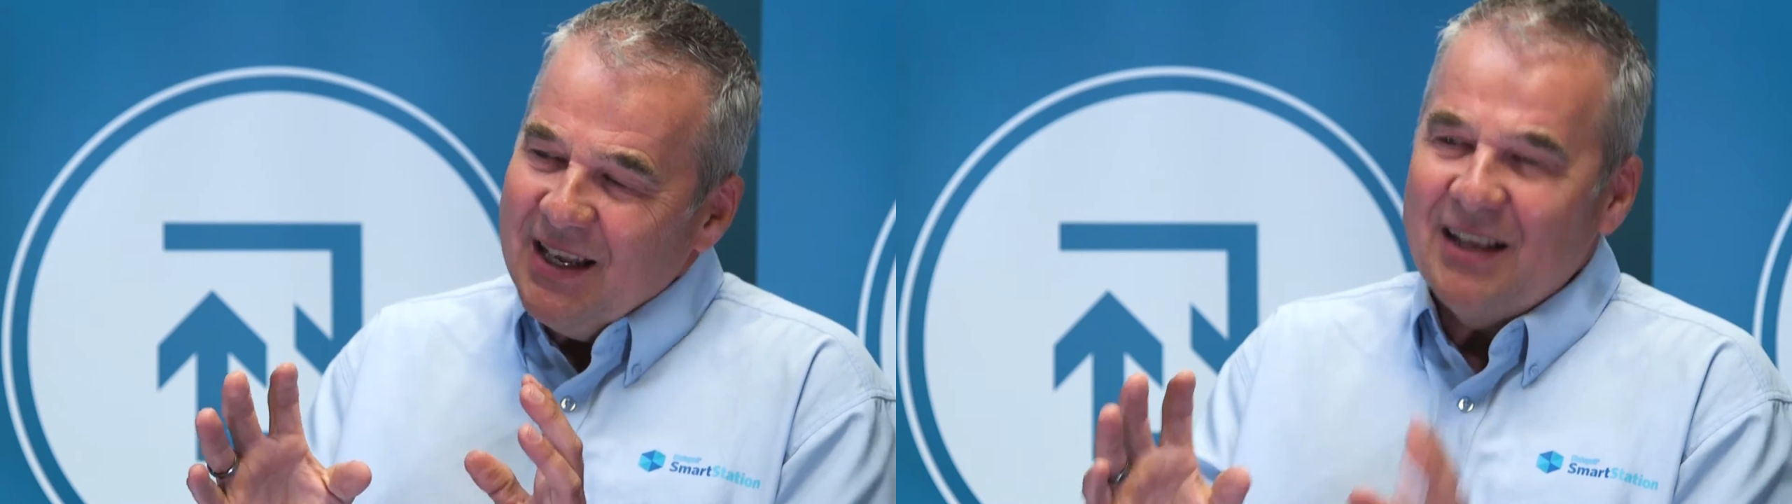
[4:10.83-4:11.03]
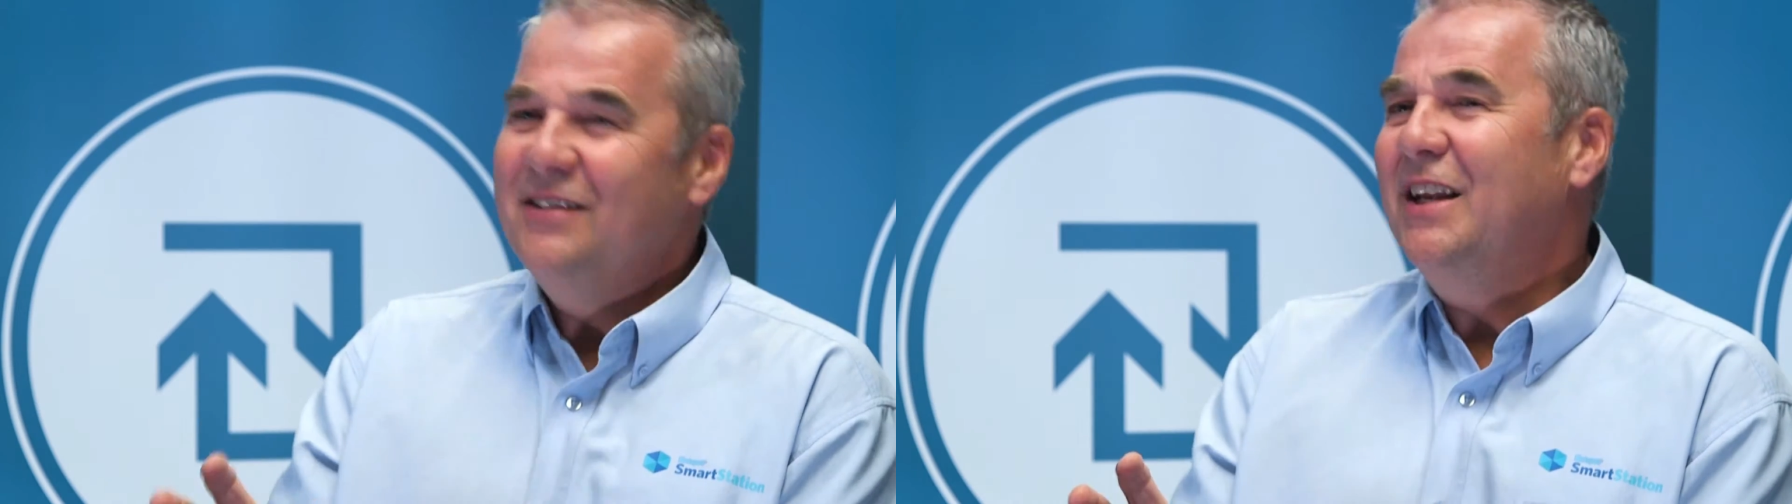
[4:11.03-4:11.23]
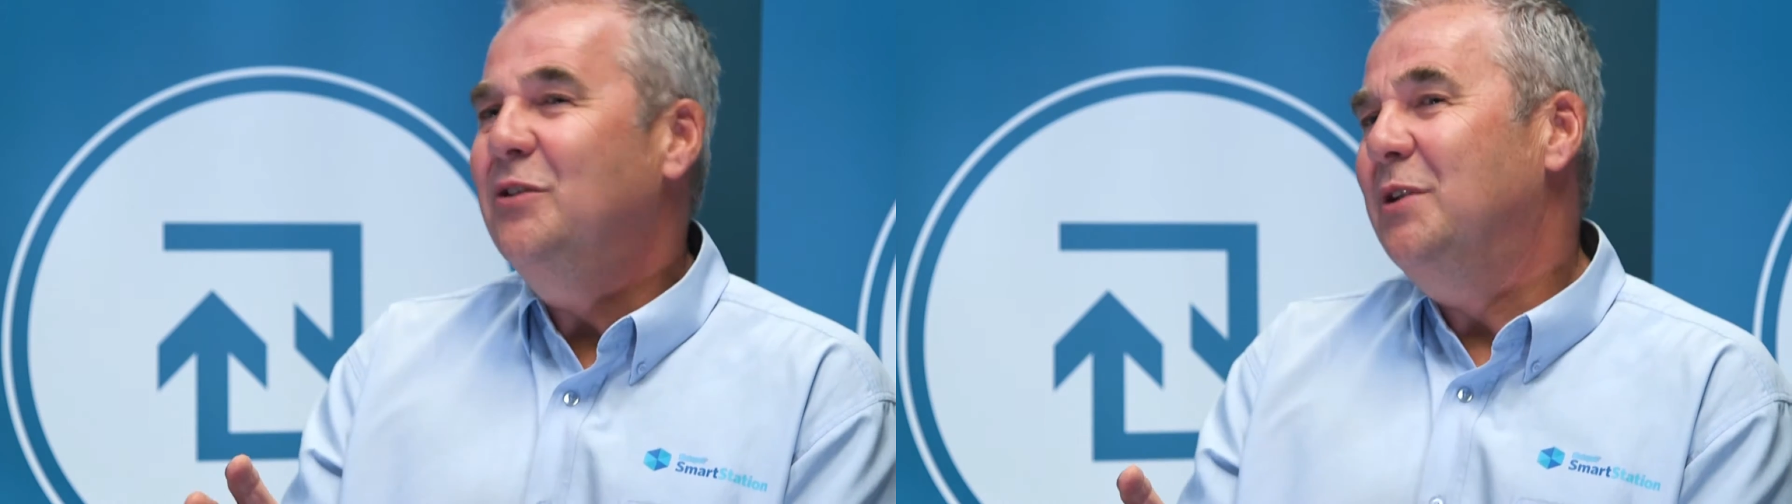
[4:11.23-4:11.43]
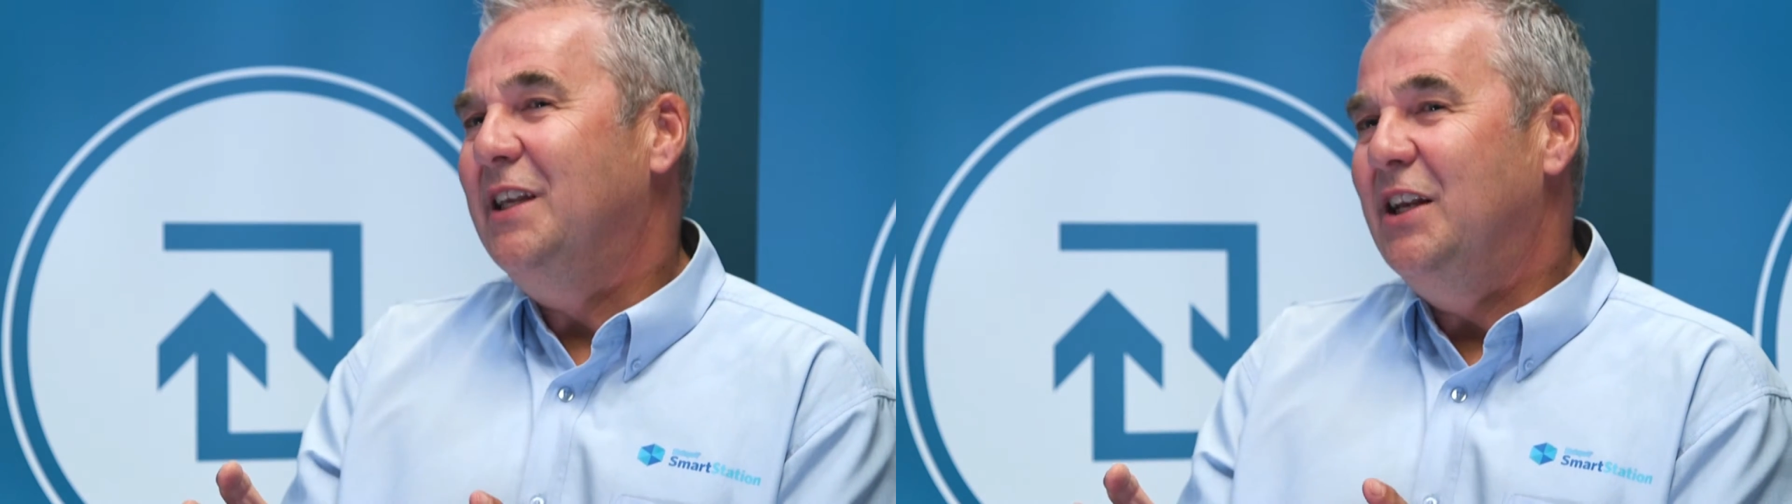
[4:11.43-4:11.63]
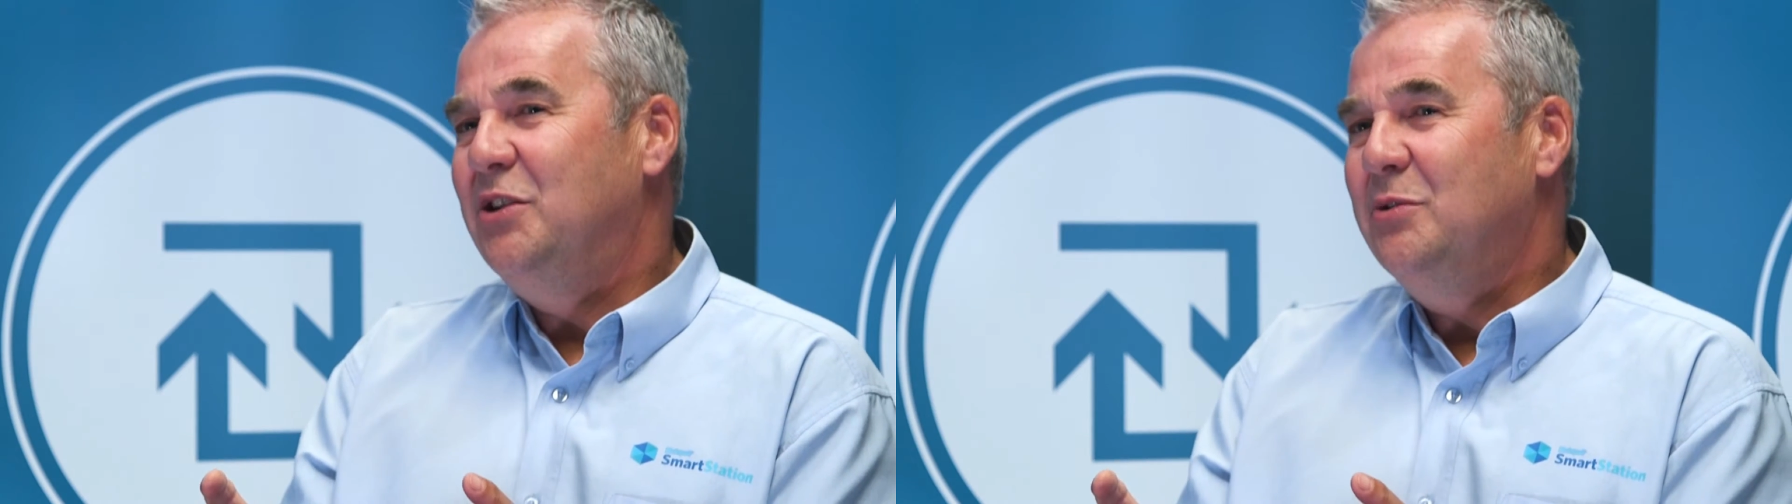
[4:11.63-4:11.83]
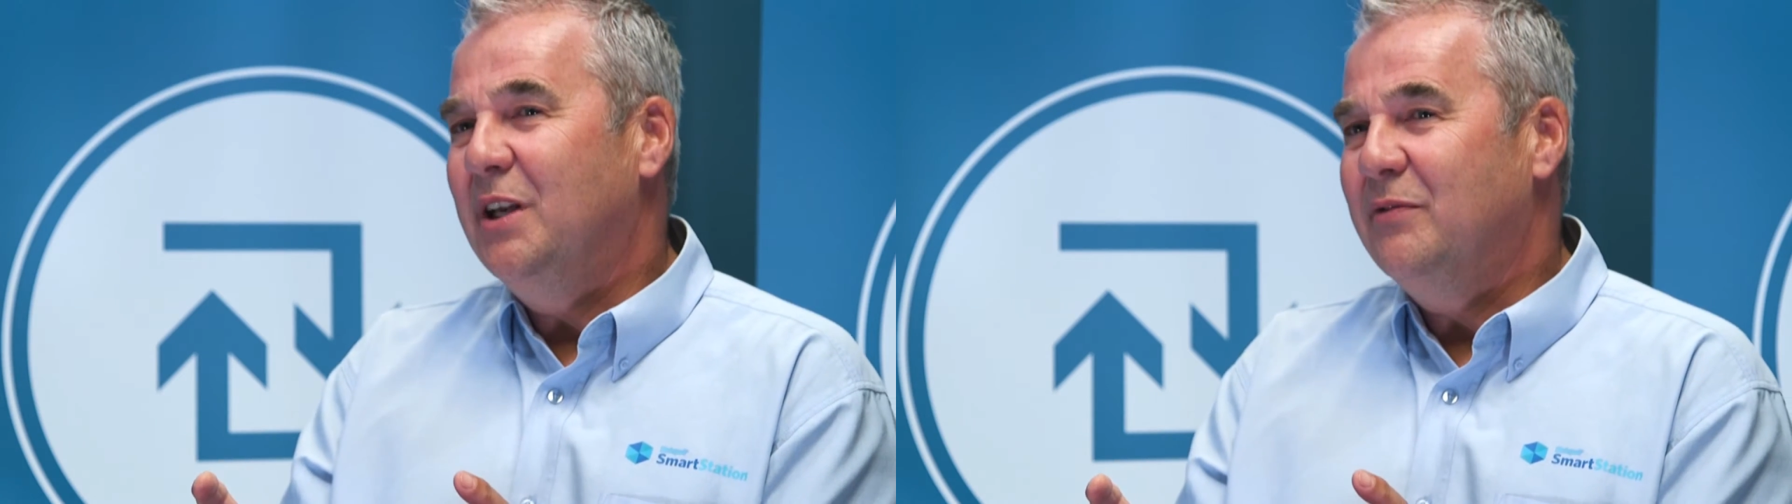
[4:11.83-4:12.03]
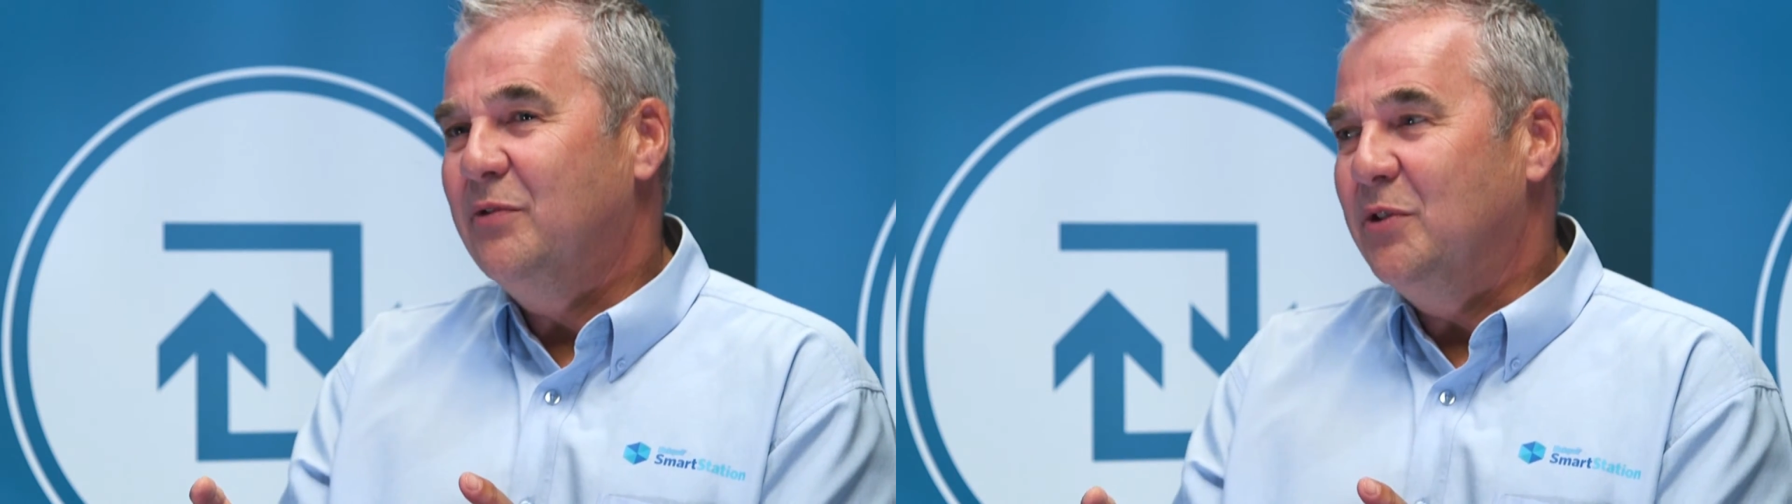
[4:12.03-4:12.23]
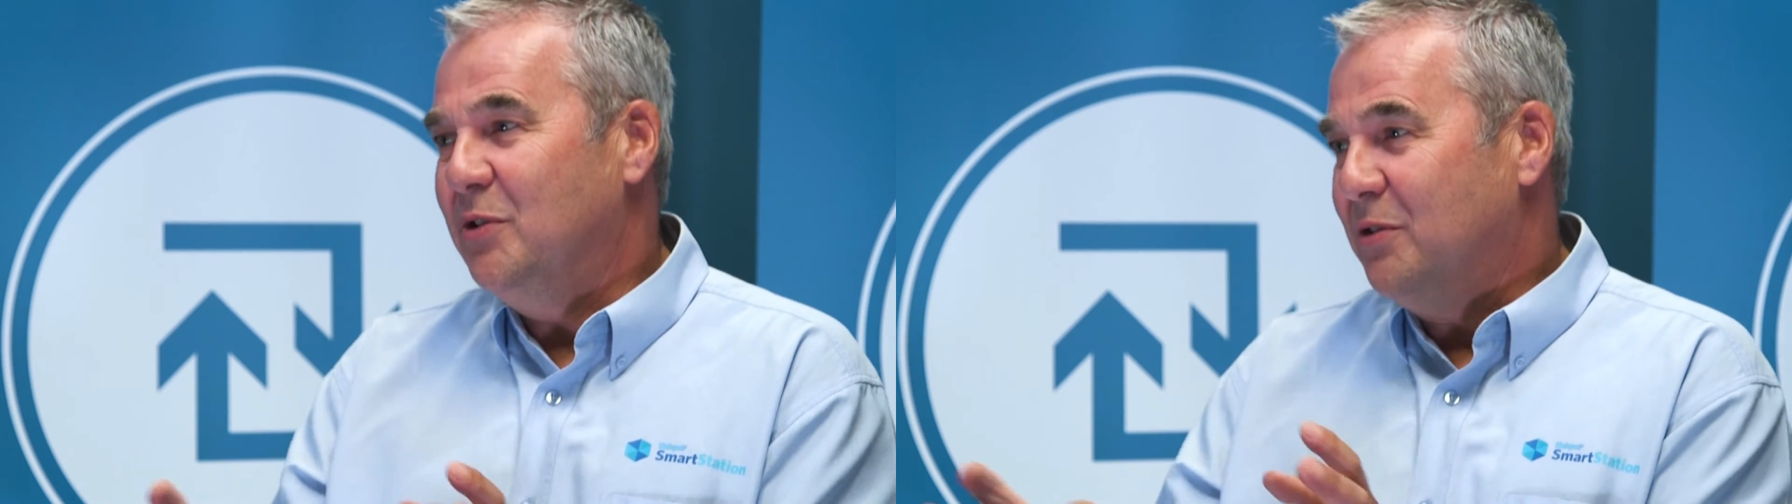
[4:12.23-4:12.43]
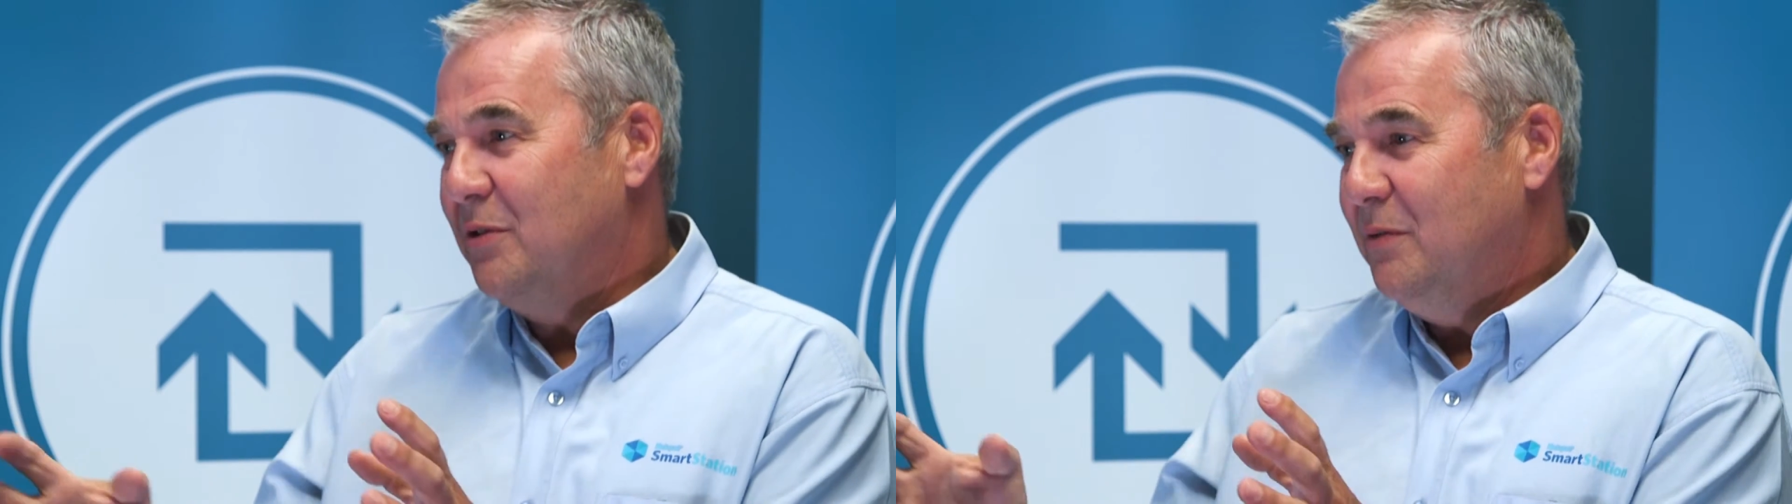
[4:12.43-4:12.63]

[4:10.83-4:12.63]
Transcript: not only can I do that for your